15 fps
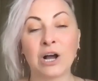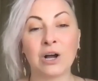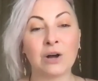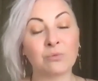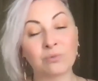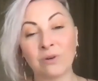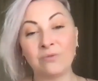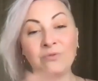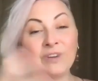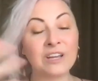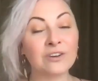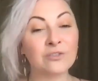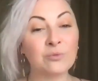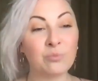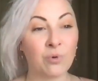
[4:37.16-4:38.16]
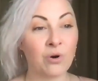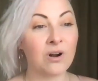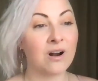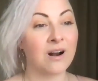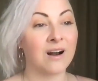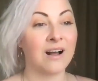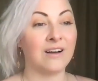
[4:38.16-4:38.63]
revealed
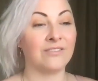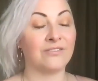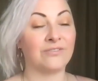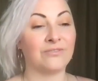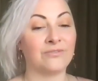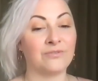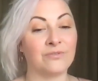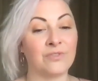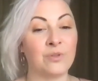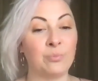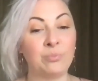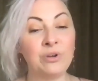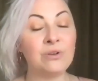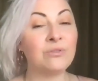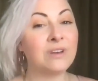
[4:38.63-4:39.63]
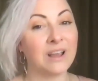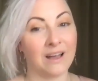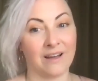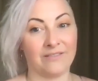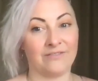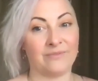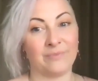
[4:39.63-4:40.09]
more of the beauty
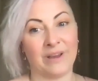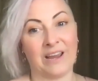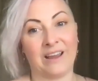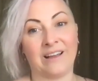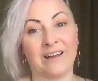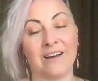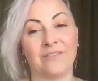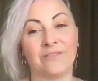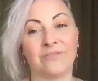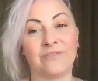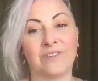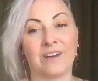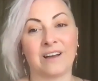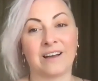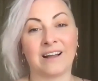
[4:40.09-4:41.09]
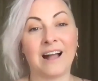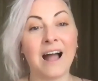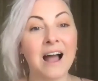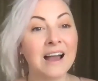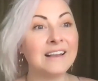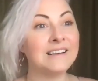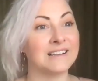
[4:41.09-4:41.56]
of me, of the
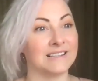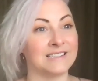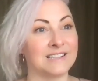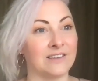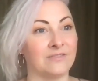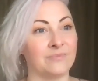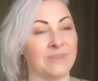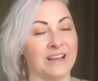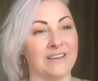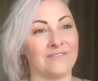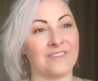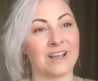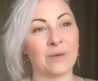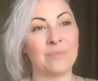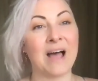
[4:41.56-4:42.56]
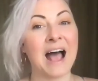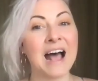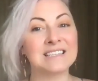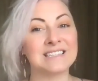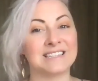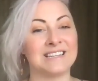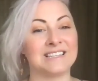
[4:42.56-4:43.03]
kindness of me, of the
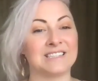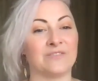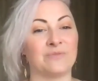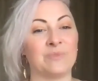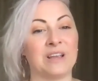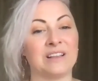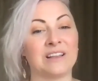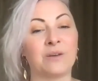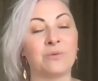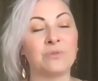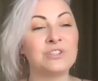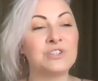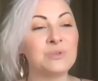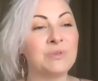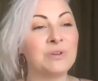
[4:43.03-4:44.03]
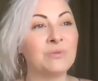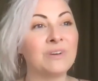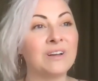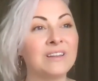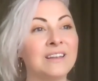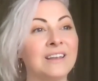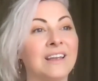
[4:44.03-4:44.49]
capacities of me. Like, would you be
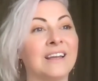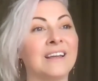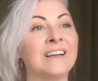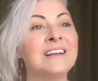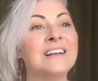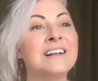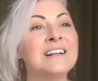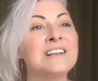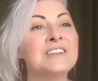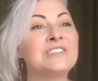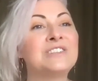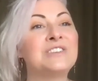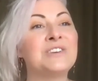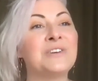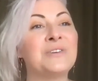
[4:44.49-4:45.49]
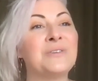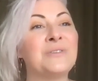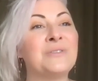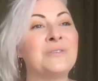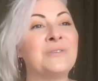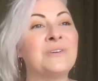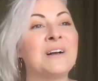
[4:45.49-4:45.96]
willing
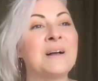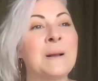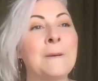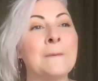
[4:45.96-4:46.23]
to